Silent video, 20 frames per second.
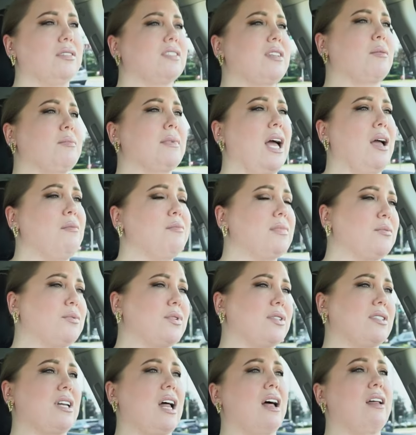sometimes I'm
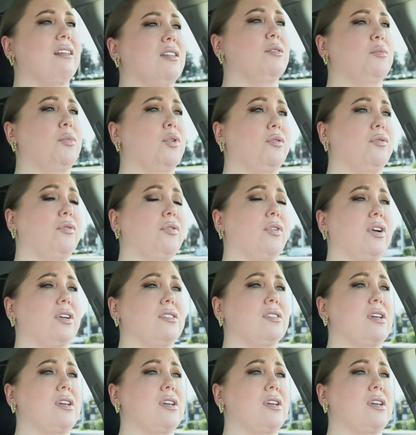just not in the mood for a